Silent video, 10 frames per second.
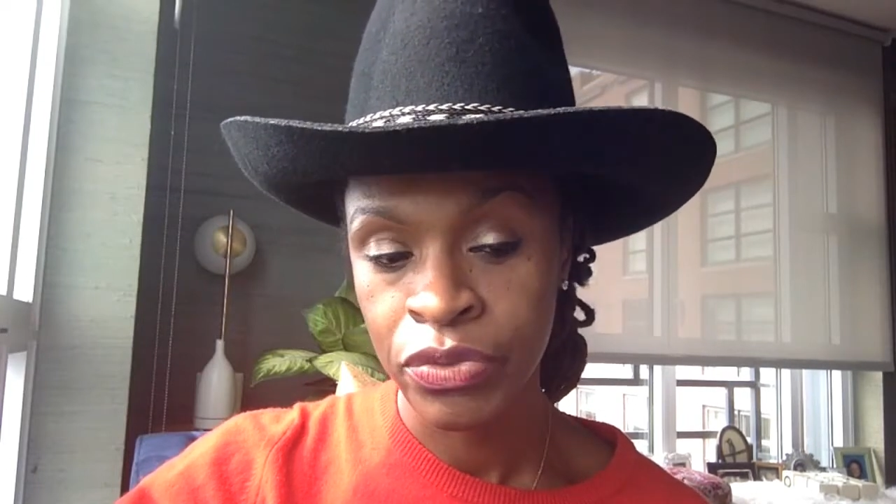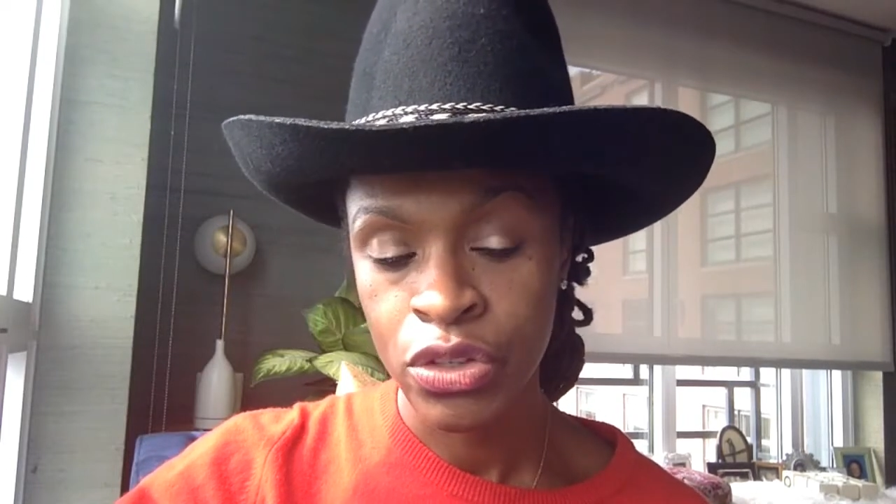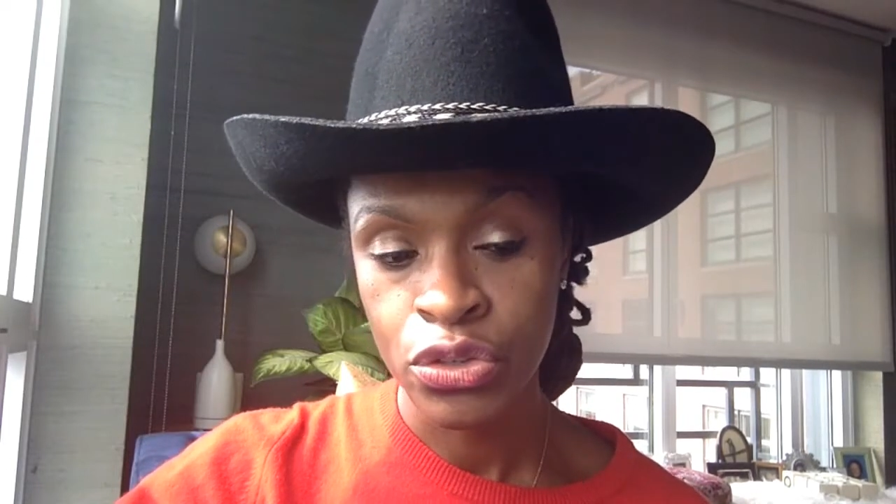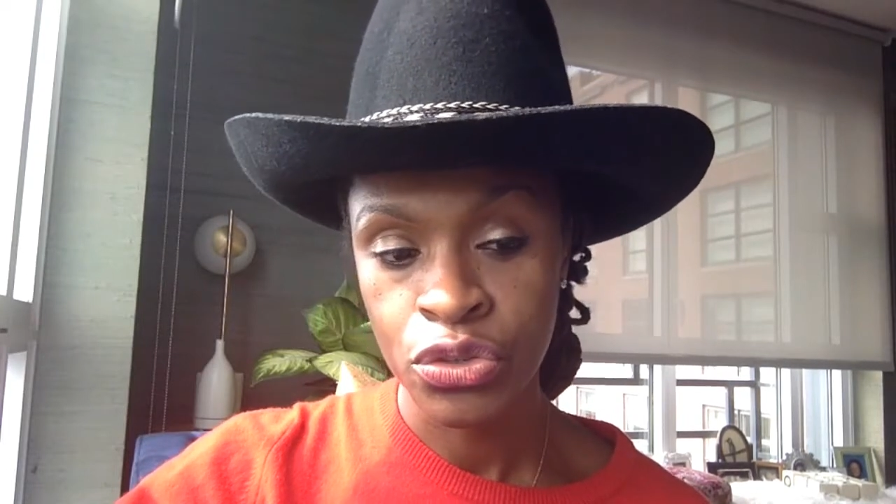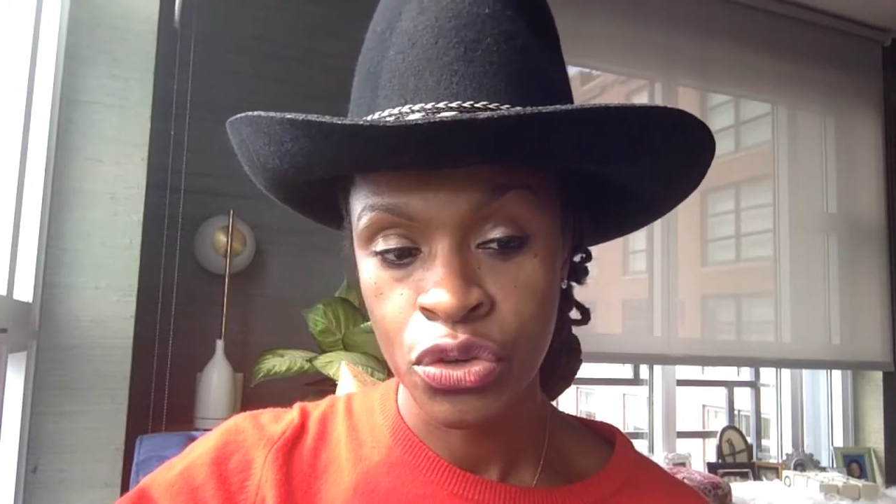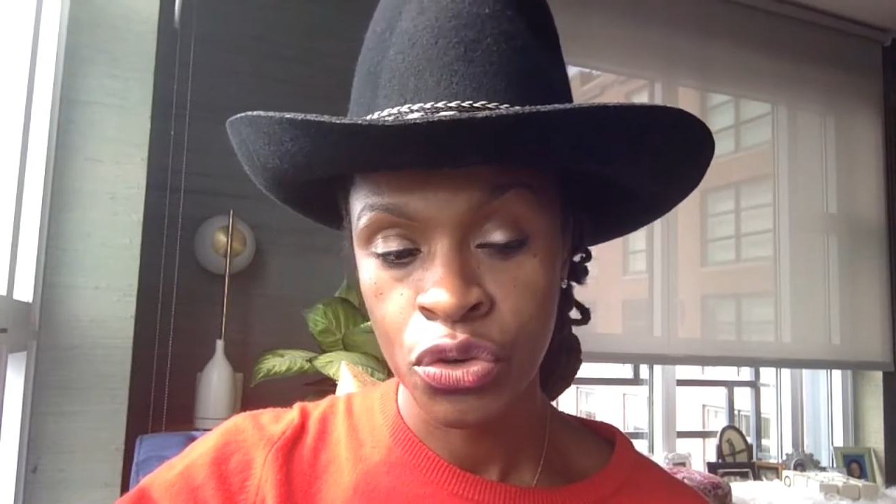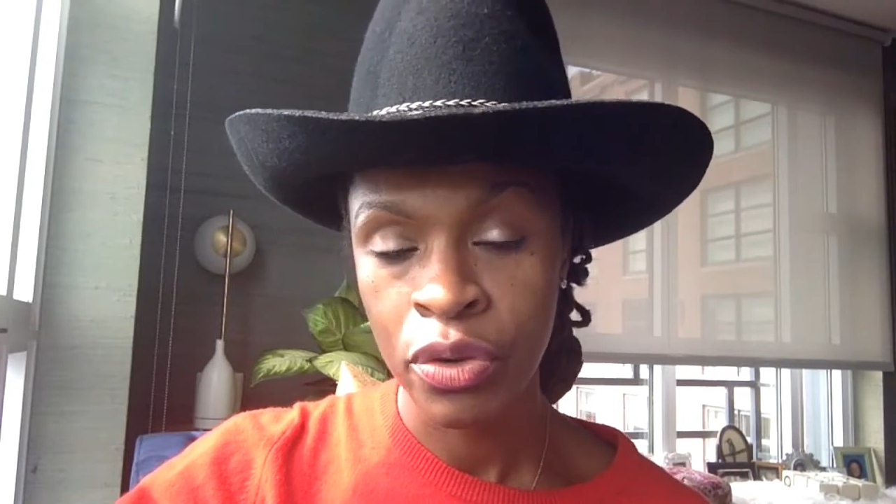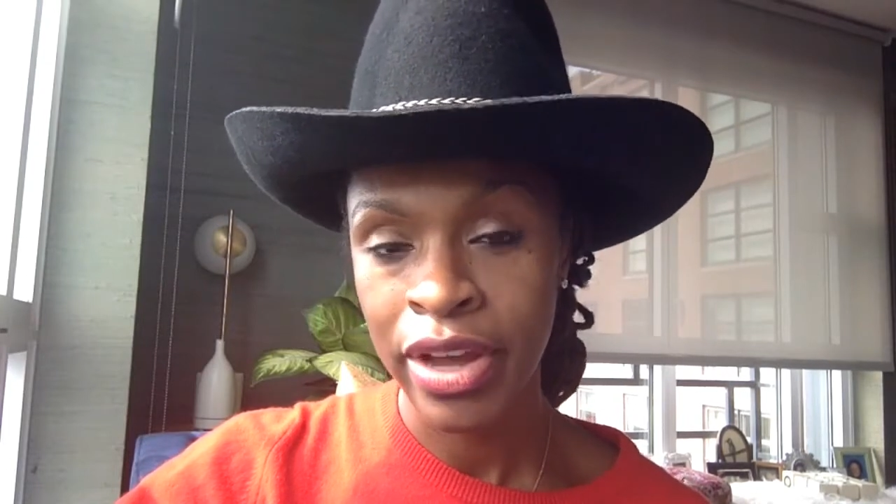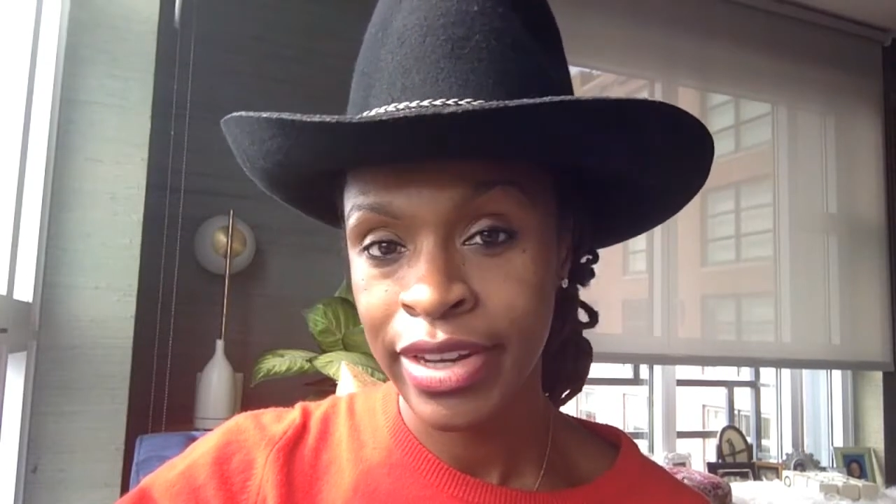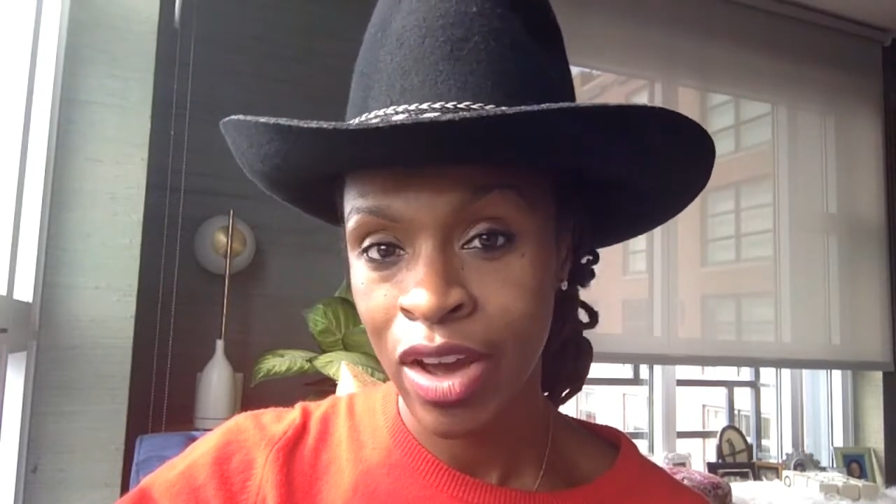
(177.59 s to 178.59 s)
Mm-hmm. So
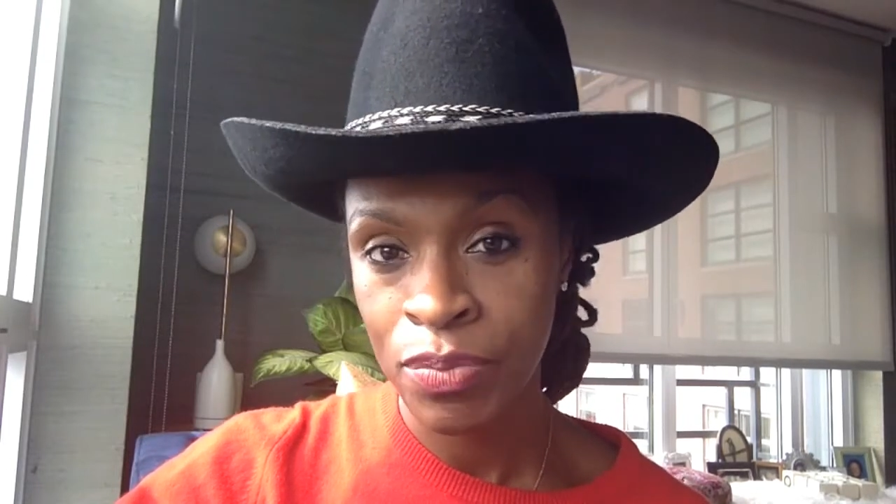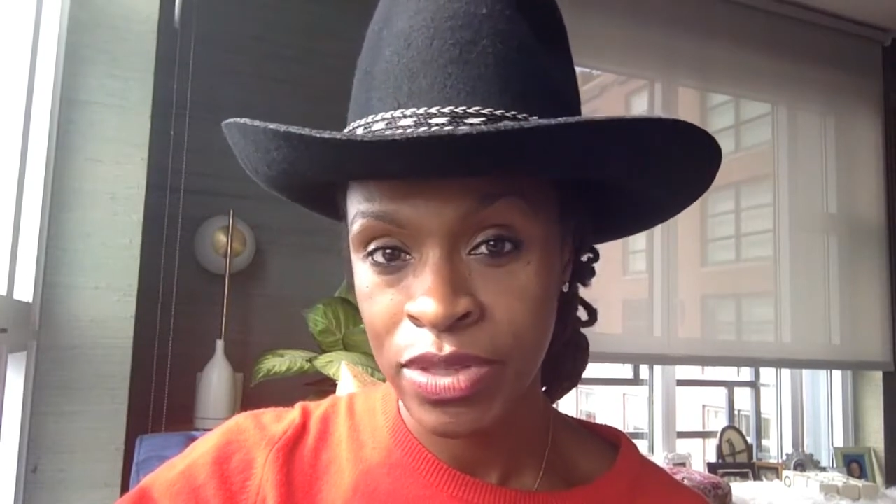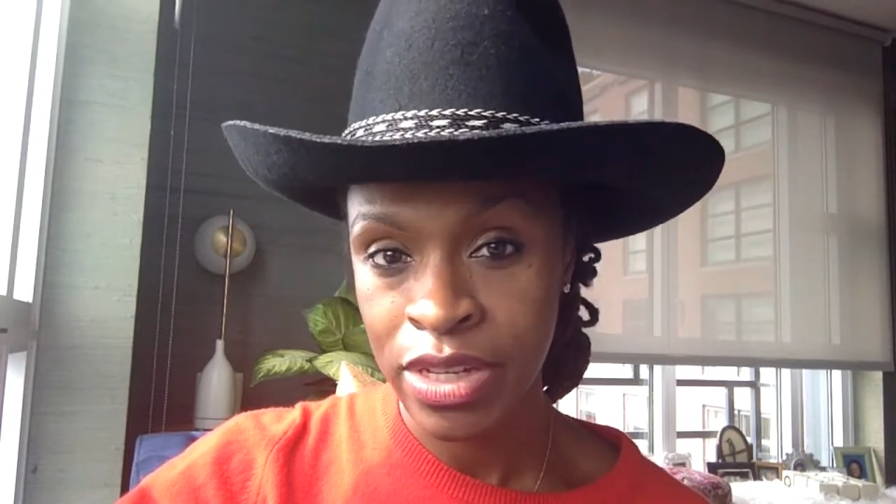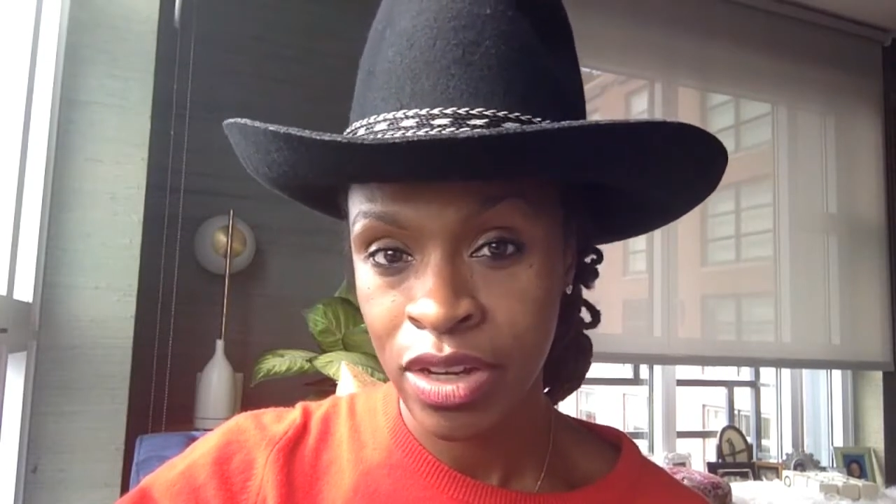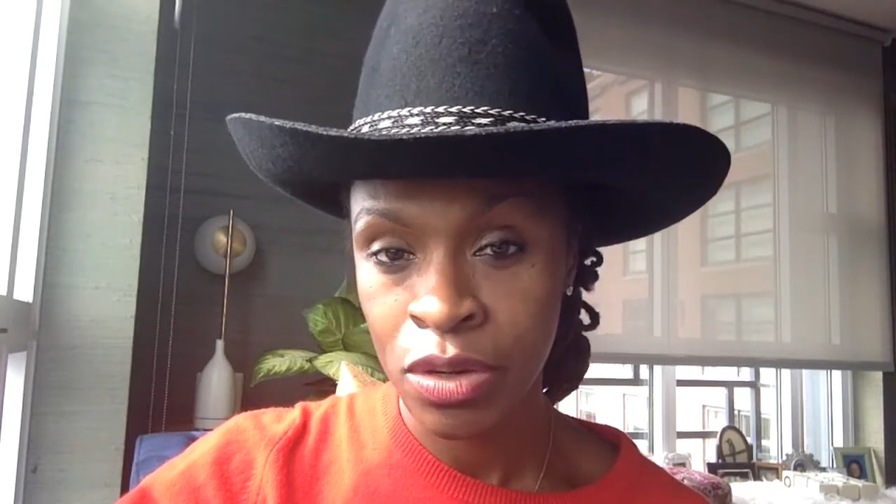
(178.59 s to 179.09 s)
right now I'm sitting